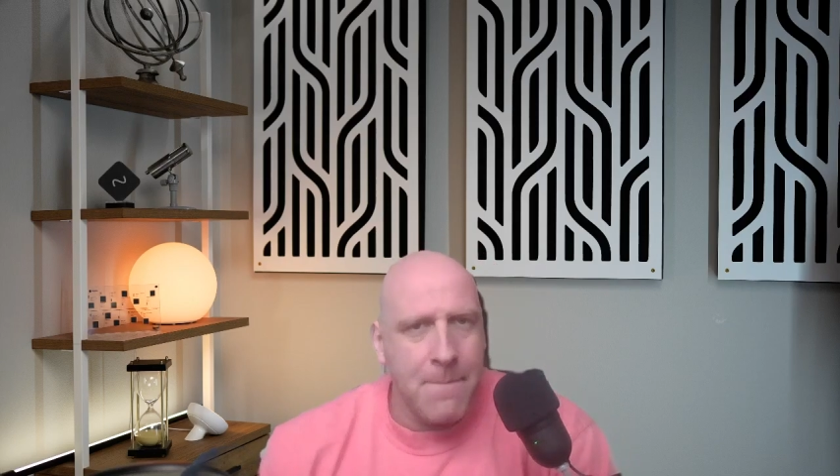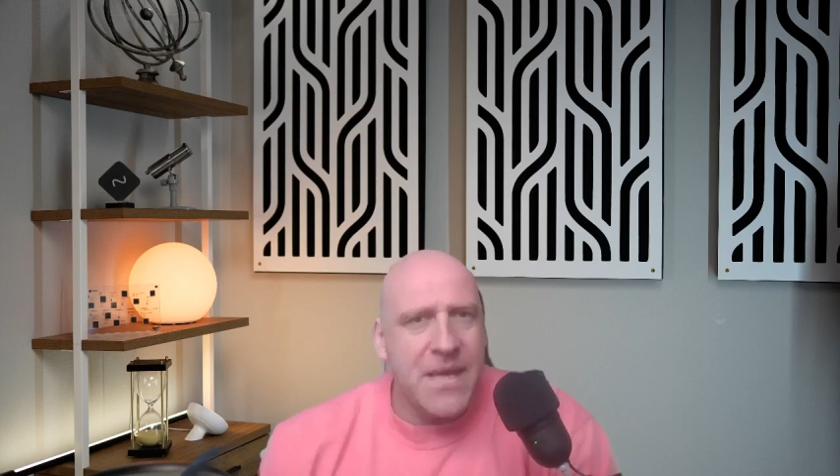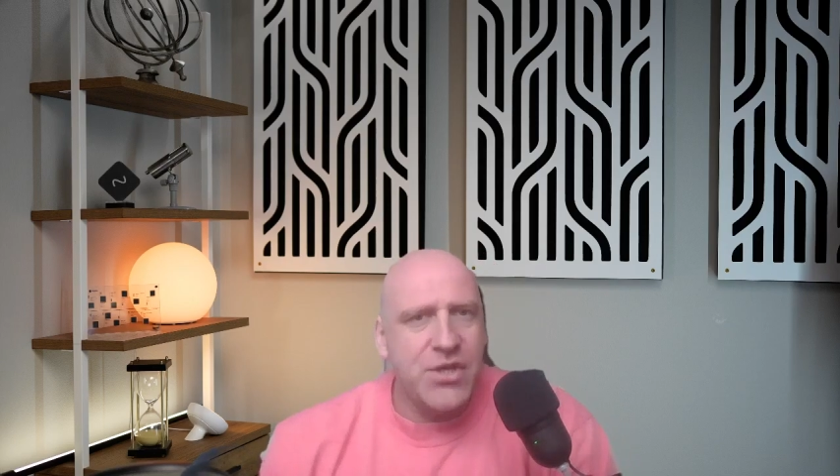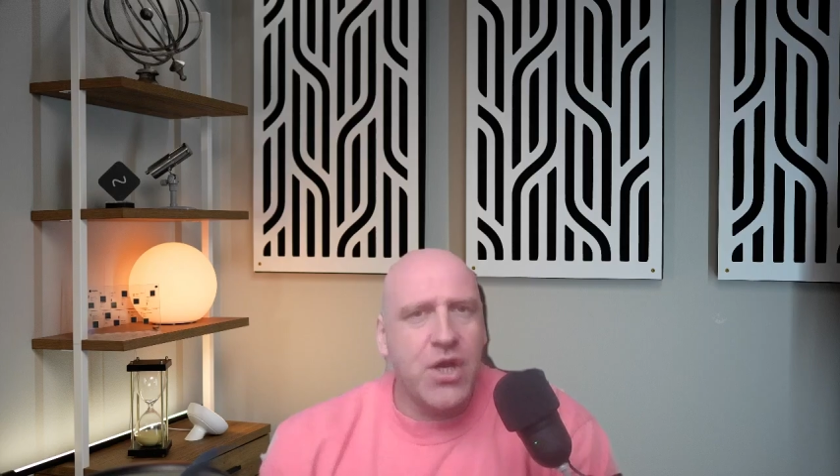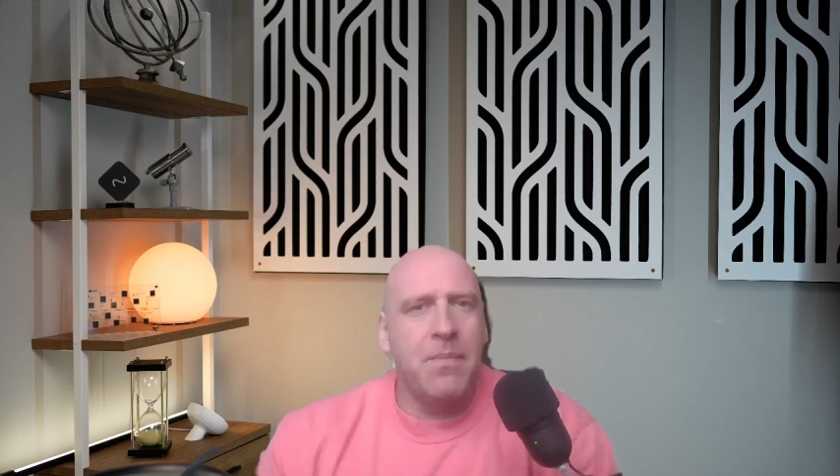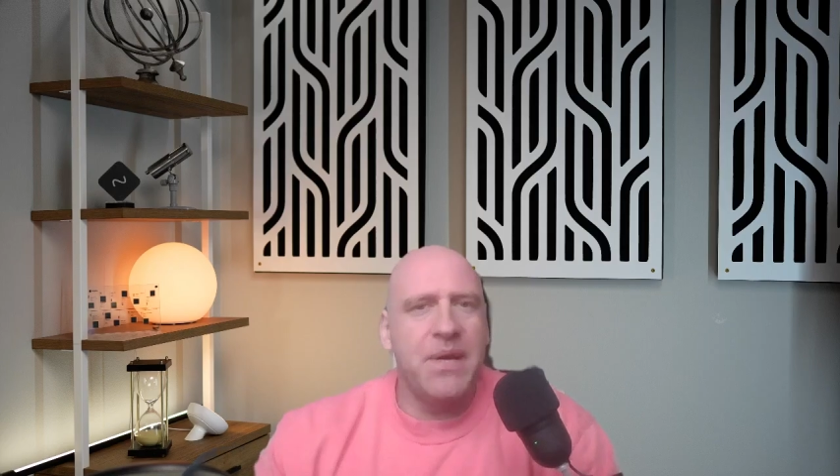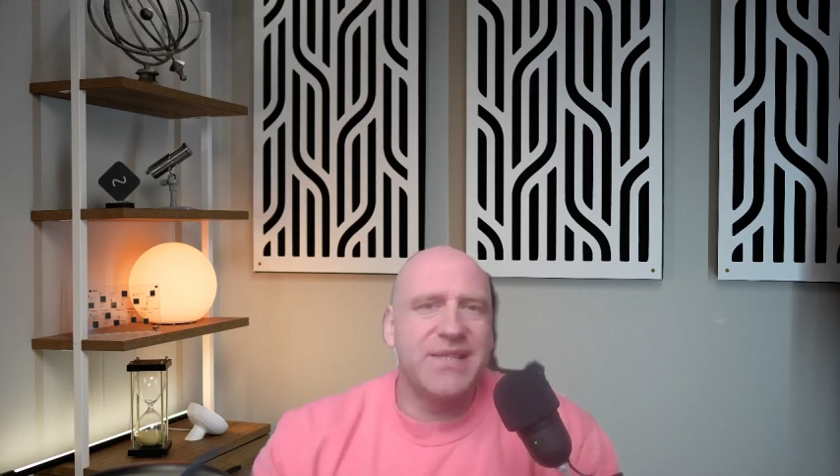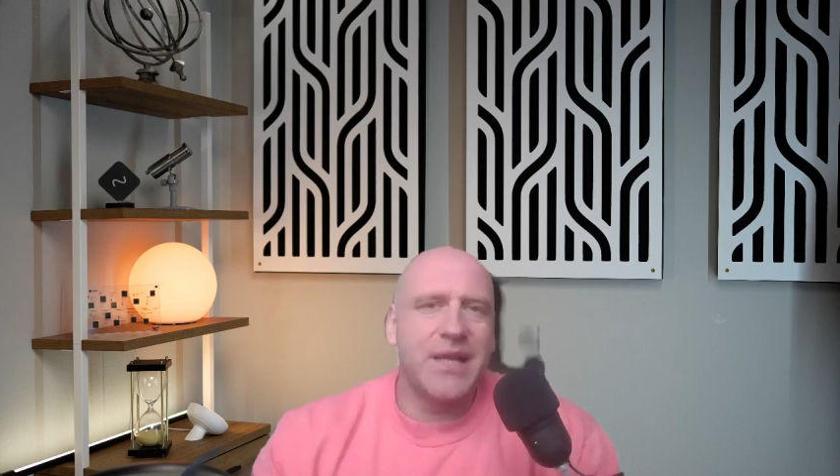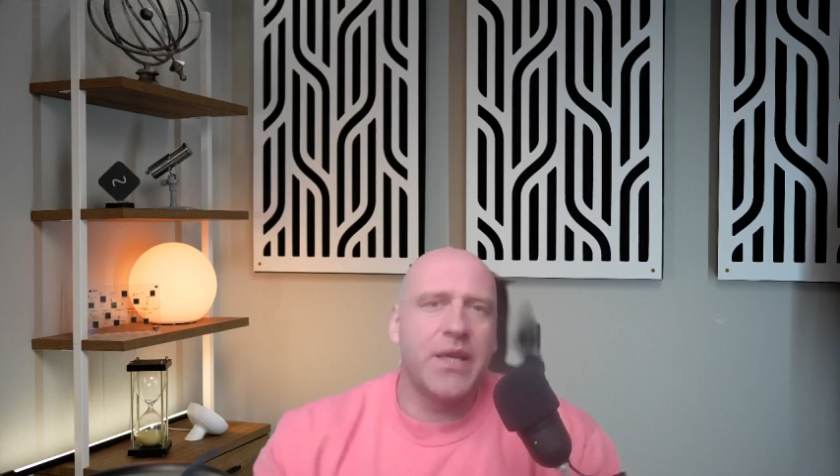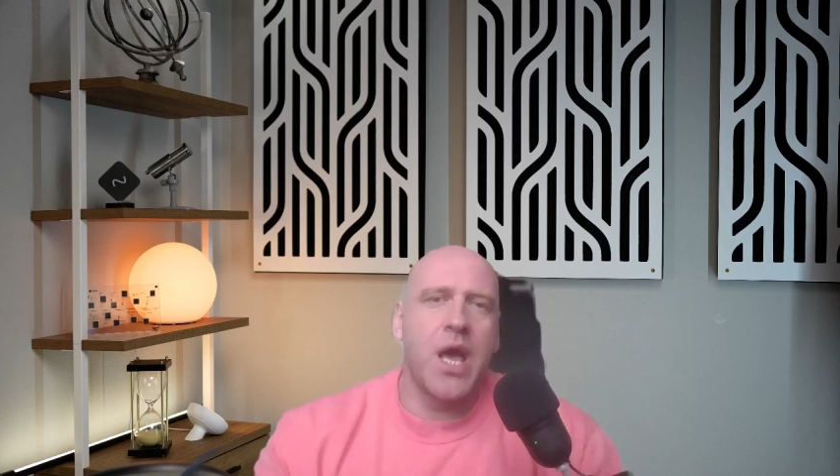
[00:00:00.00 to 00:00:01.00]
major
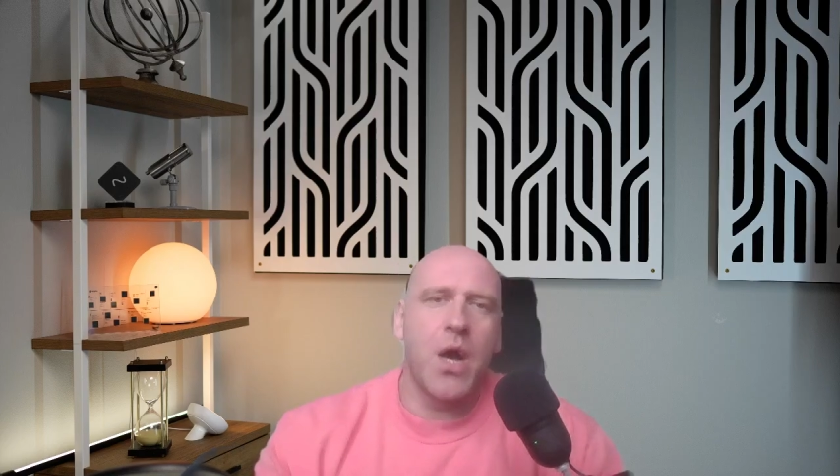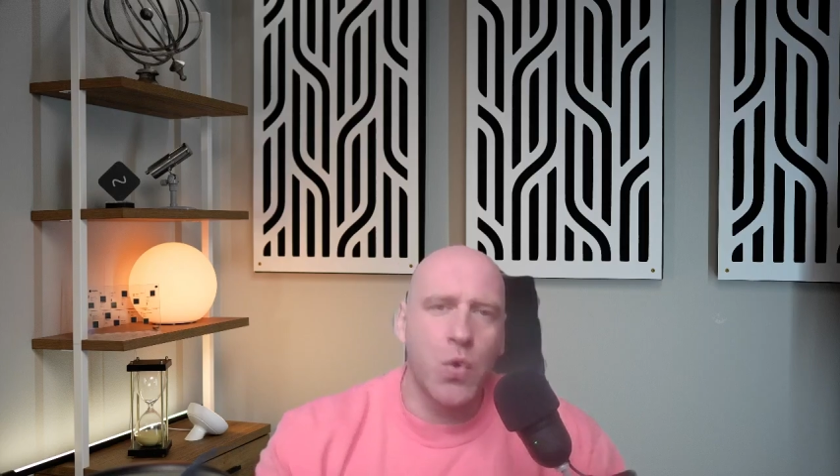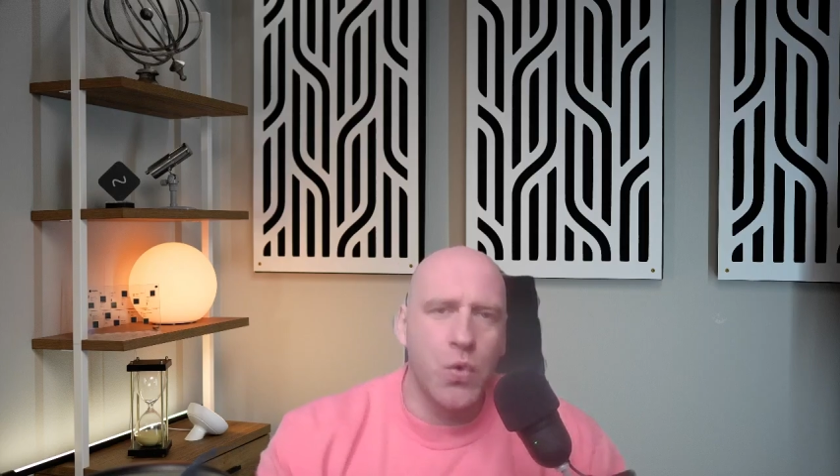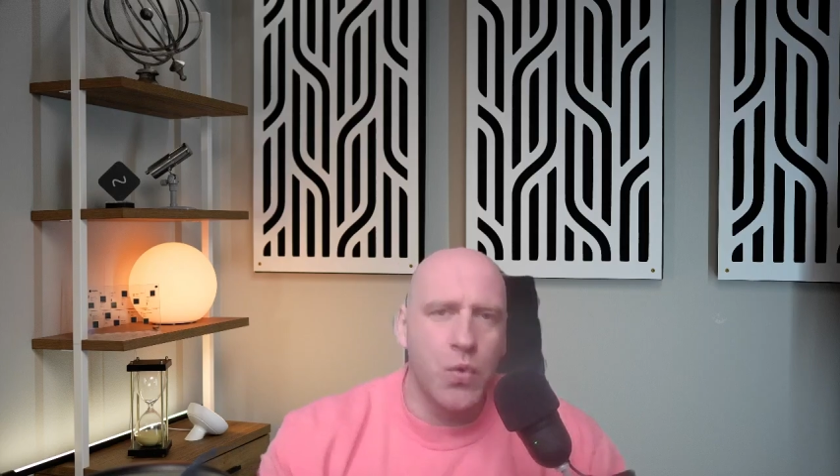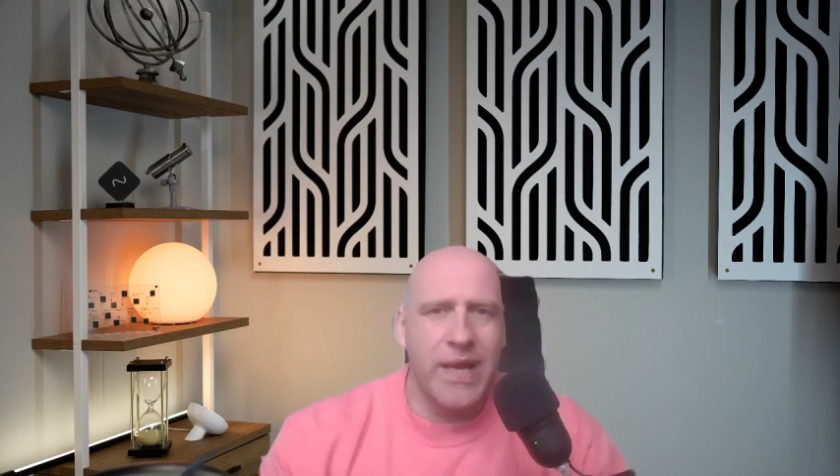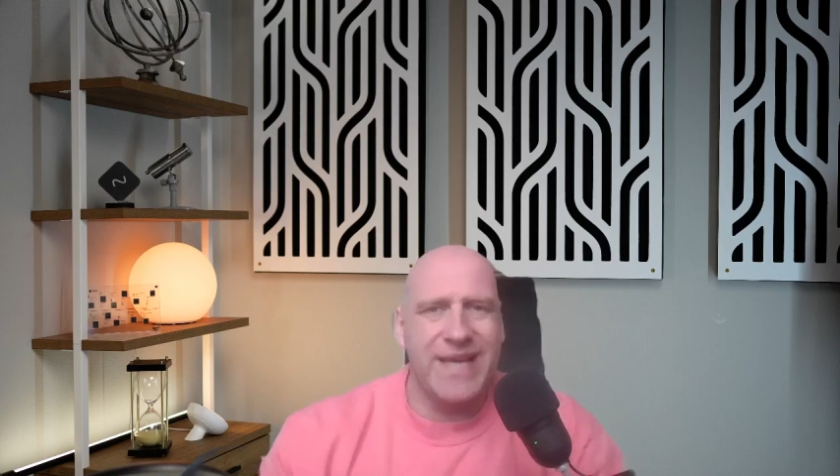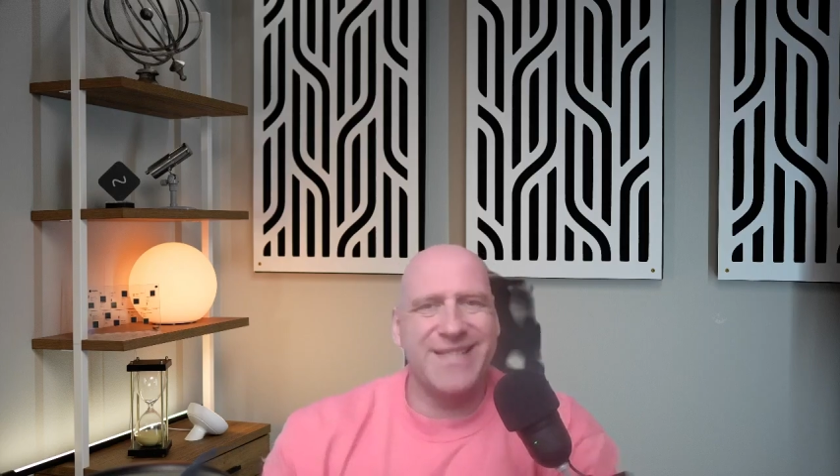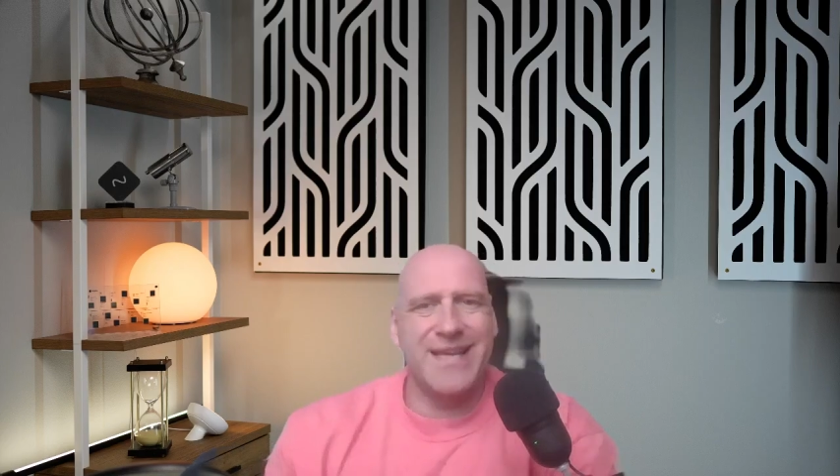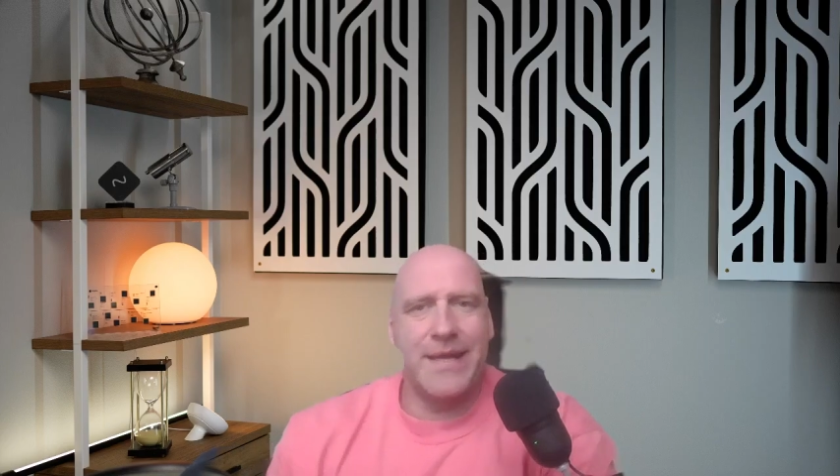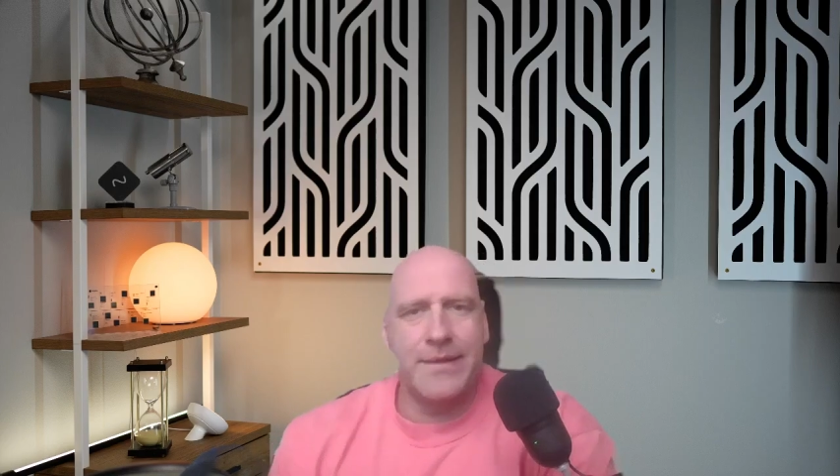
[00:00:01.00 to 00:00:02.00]
companies like Yahoo,
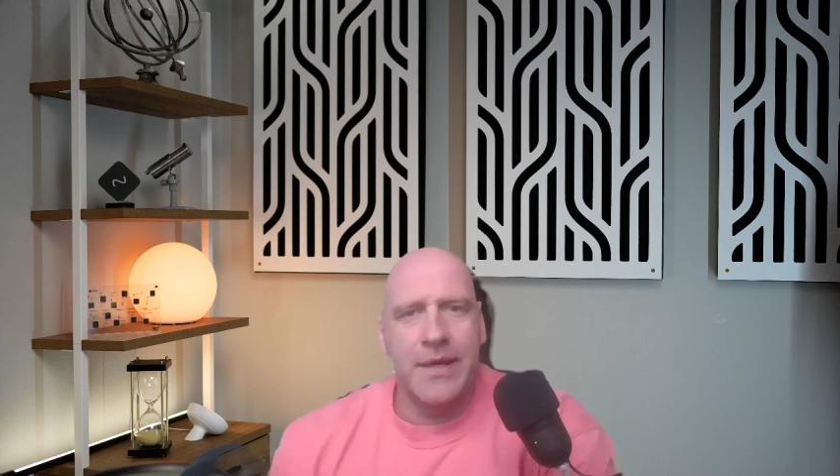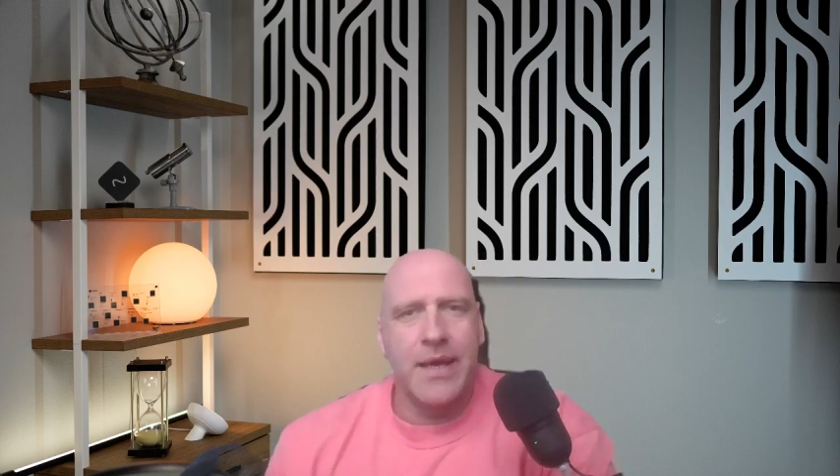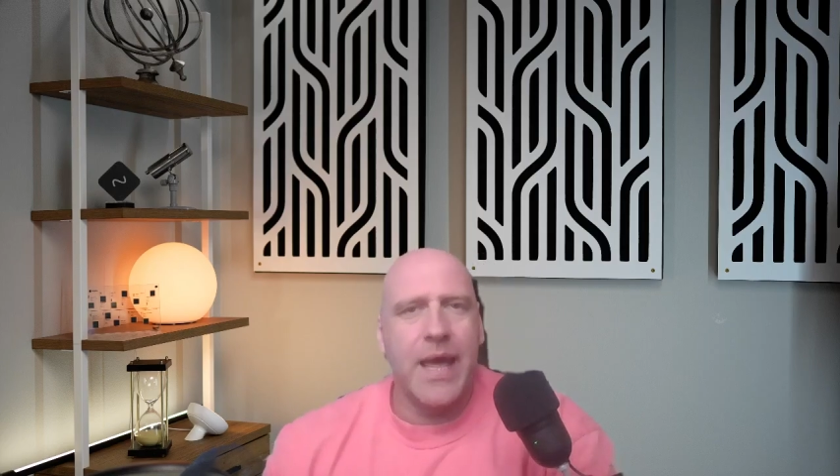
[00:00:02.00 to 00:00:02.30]
LinkedIn,